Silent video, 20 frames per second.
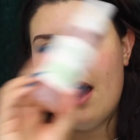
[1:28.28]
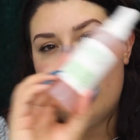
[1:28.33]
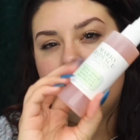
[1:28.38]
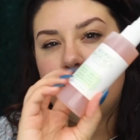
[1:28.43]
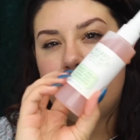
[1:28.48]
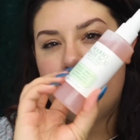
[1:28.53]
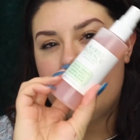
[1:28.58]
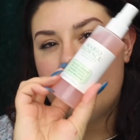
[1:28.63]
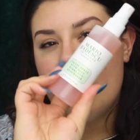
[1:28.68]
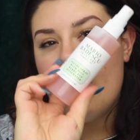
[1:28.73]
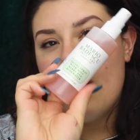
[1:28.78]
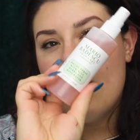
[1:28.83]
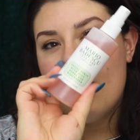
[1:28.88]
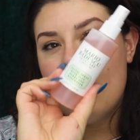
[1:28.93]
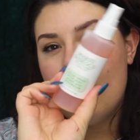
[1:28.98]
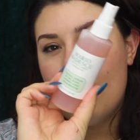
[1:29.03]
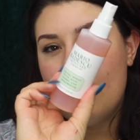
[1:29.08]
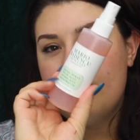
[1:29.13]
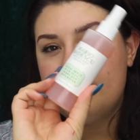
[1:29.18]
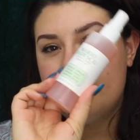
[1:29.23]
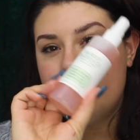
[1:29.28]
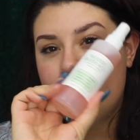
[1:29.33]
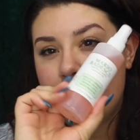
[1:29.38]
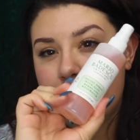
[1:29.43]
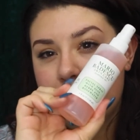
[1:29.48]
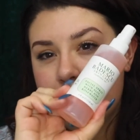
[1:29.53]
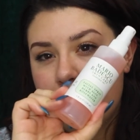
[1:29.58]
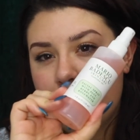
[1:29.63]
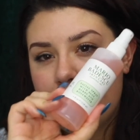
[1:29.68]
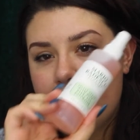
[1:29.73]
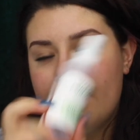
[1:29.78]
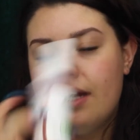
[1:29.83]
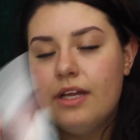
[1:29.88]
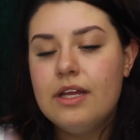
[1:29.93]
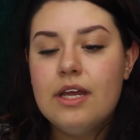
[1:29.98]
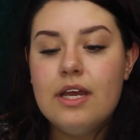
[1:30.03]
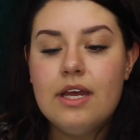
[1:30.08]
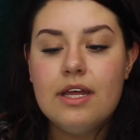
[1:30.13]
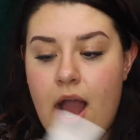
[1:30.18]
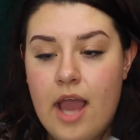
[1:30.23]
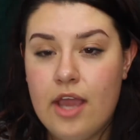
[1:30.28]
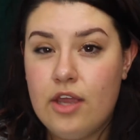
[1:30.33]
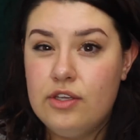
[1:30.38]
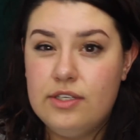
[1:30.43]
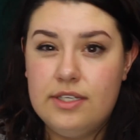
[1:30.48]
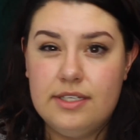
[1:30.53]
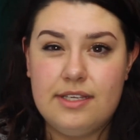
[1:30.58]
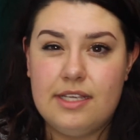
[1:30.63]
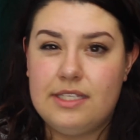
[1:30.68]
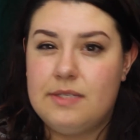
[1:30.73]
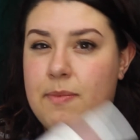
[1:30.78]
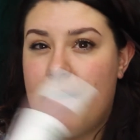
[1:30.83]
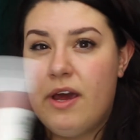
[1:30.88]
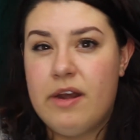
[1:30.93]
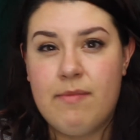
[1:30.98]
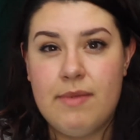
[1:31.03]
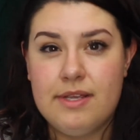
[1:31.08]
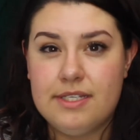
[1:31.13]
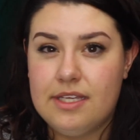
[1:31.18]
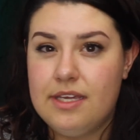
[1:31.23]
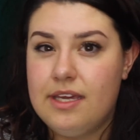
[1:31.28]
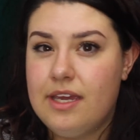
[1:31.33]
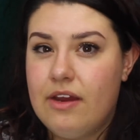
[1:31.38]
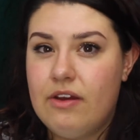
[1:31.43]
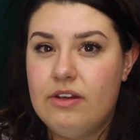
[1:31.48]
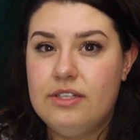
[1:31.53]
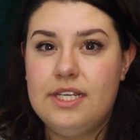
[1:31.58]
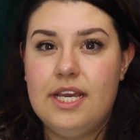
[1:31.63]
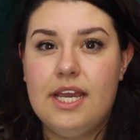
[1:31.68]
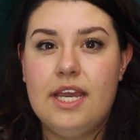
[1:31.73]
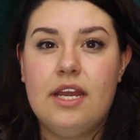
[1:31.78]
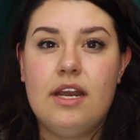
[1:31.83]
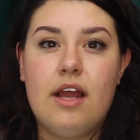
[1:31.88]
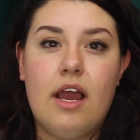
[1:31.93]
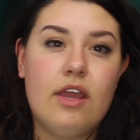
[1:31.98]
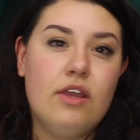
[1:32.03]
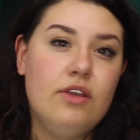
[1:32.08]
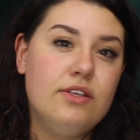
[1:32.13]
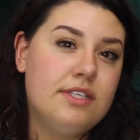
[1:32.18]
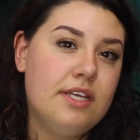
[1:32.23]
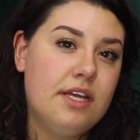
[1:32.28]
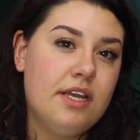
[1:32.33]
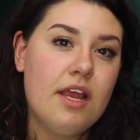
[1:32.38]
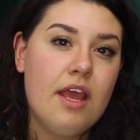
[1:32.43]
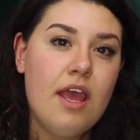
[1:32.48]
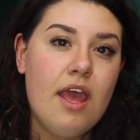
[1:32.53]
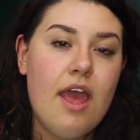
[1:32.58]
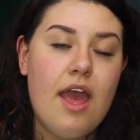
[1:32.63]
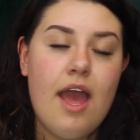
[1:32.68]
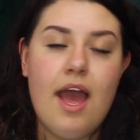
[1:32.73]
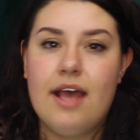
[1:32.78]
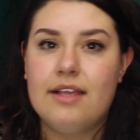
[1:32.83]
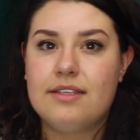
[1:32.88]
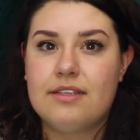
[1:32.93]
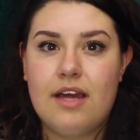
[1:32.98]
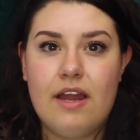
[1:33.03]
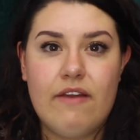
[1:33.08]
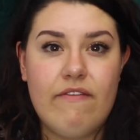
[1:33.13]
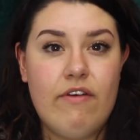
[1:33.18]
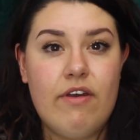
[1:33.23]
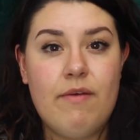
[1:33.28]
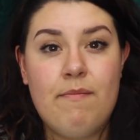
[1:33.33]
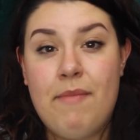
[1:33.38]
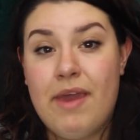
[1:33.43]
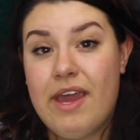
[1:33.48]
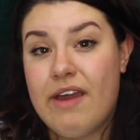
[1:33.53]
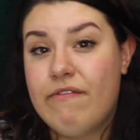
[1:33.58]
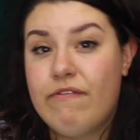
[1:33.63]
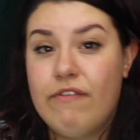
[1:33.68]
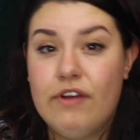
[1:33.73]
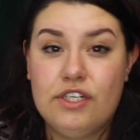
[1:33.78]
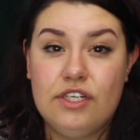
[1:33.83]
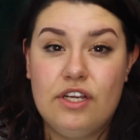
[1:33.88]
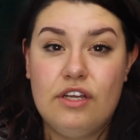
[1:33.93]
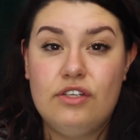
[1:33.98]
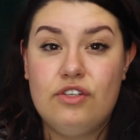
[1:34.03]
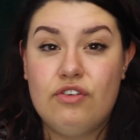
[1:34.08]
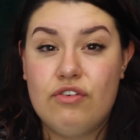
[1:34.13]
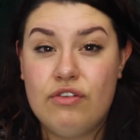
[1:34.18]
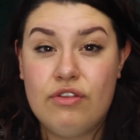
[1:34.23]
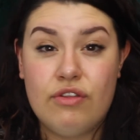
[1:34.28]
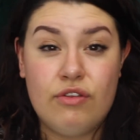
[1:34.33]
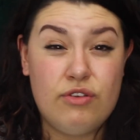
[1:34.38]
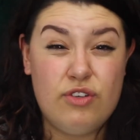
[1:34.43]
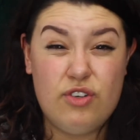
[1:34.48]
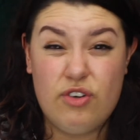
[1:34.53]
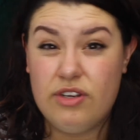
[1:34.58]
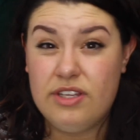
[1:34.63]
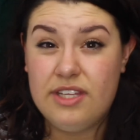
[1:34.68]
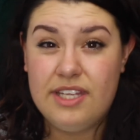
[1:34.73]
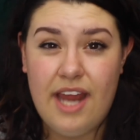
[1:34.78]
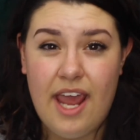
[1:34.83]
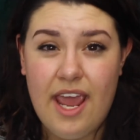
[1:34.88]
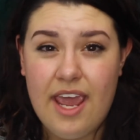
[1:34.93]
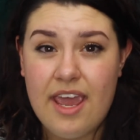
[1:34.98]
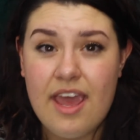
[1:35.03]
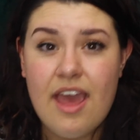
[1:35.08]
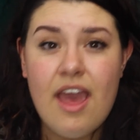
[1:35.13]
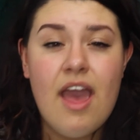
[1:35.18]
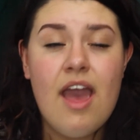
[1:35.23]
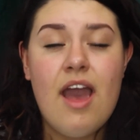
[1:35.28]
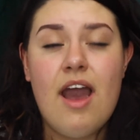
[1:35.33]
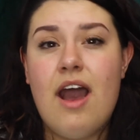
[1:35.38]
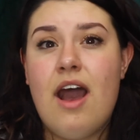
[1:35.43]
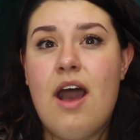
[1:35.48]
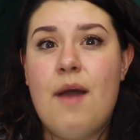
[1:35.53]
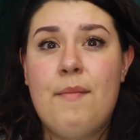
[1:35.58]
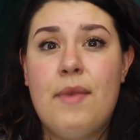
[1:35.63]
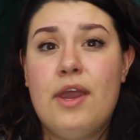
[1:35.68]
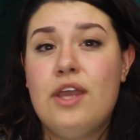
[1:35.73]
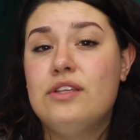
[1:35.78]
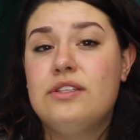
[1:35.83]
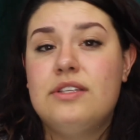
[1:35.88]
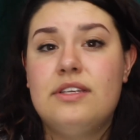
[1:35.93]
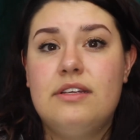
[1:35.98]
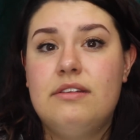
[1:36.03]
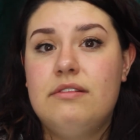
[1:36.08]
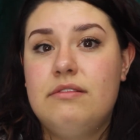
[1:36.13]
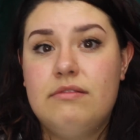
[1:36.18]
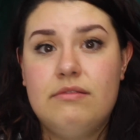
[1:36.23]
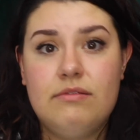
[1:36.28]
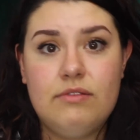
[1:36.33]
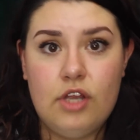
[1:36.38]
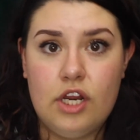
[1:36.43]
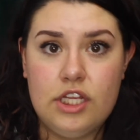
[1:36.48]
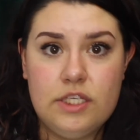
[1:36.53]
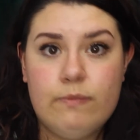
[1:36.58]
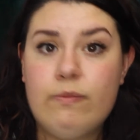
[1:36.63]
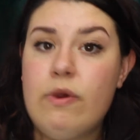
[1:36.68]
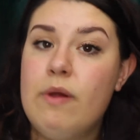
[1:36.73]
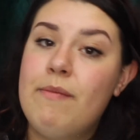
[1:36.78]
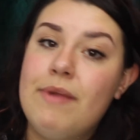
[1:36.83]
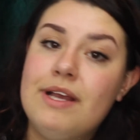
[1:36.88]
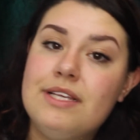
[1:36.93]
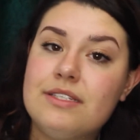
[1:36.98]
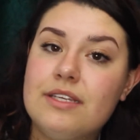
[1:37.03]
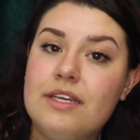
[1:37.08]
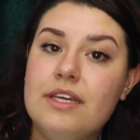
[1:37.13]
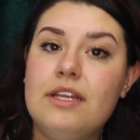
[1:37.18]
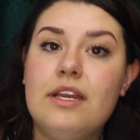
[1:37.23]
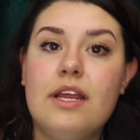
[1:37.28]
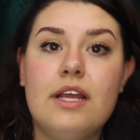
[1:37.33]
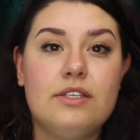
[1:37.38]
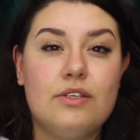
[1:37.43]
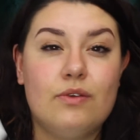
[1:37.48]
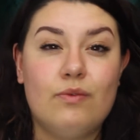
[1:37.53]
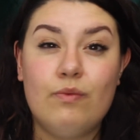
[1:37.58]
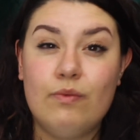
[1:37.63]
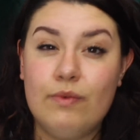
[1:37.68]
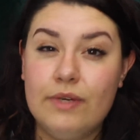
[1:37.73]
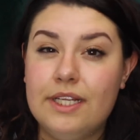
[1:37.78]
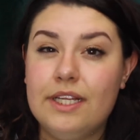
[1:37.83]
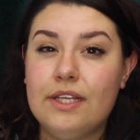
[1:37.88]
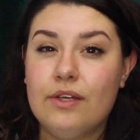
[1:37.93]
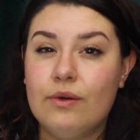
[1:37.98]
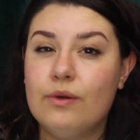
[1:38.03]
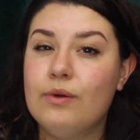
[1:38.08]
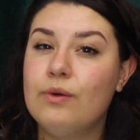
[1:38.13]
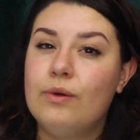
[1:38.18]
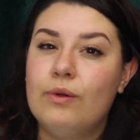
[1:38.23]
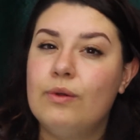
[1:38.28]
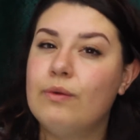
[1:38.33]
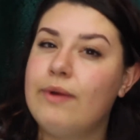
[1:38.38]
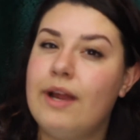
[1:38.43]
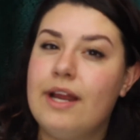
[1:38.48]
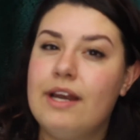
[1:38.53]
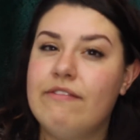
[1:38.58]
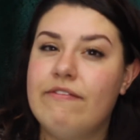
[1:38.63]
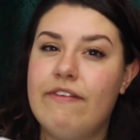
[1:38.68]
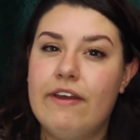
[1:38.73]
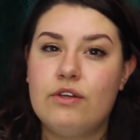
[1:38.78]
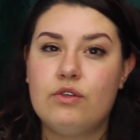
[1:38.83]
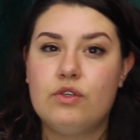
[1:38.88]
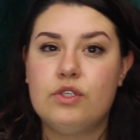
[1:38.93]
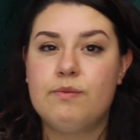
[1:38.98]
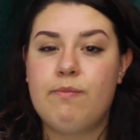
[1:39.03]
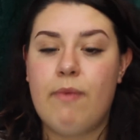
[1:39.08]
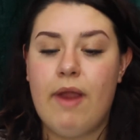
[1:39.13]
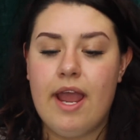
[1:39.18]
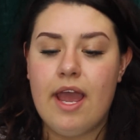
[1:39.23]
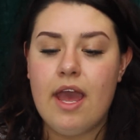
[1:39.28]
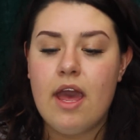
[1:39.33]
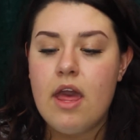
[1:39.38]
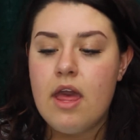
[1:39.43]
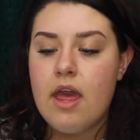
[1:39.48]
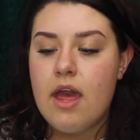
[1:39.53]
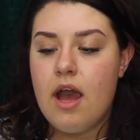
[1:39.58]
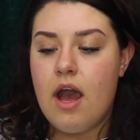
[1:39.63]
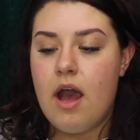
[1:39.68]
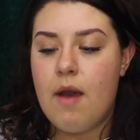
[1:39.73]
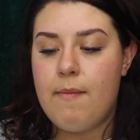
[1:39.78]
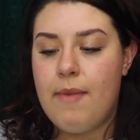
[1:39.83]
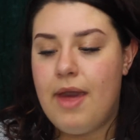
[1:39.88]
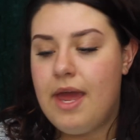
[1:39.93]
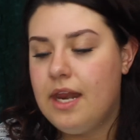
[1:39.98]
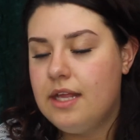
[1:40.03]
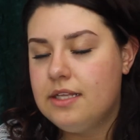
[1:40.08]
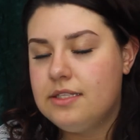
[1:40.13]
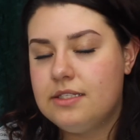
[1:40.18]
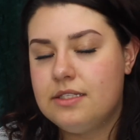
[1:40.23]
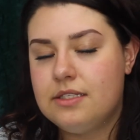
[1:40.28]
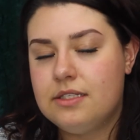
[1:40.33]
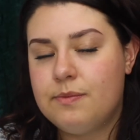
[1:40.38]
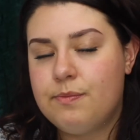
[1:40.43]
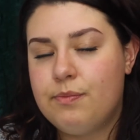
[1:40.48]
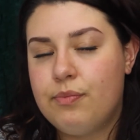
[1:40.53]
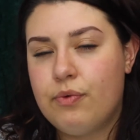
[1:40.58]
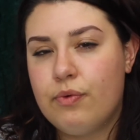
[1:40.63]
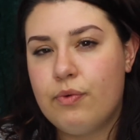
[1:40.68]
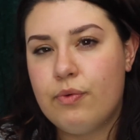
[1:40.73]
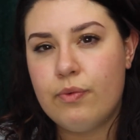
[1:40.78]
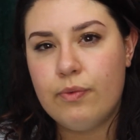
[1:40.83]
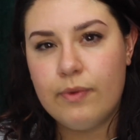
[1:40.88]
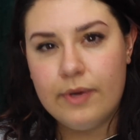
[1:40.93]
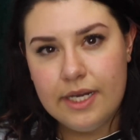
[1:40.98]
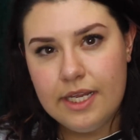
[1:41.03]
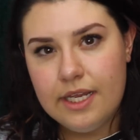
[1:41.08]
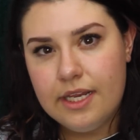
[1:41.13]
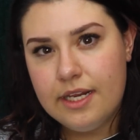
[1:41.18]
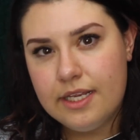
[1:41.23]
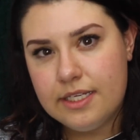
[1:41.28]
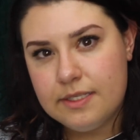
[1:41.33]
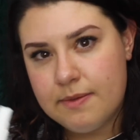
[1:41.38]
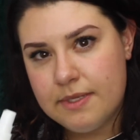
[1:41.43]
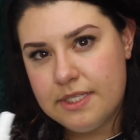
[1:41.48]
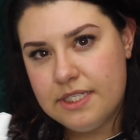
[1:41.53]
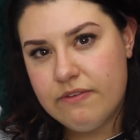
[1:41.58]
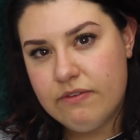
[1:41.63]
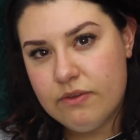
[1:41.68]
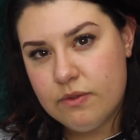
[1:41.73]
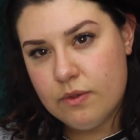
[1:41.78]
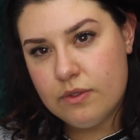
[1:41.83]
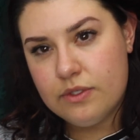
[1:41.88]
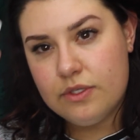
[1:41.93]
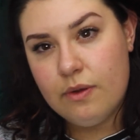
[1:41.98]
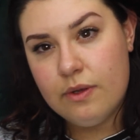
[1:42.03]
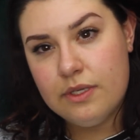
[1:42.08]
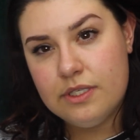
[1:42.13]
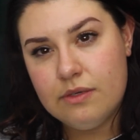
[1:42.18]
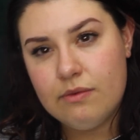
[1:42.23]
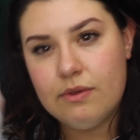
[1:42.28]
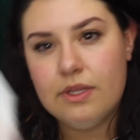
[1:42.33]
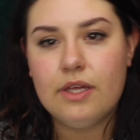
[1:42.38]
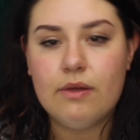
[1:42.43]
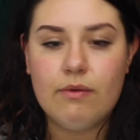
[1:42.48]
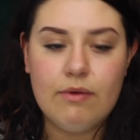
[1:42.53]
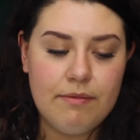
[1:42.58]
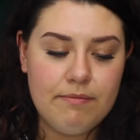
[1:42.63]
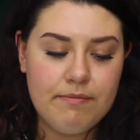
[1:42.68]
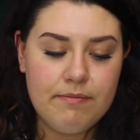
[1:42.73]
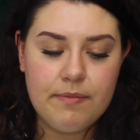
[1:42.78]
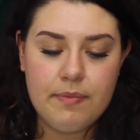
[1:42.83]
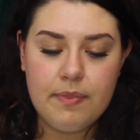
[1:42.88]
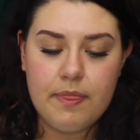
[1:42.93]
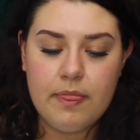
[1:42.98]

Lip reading: aloe, herbs and rosewater. I use this as part of my skincare routine. I use it as kind of a makeup fresher during the day. I use it, you know, to prep my skin. It's a really good all-rounder facial spray, and it's pretty inexpensive as well, so it's a really good one.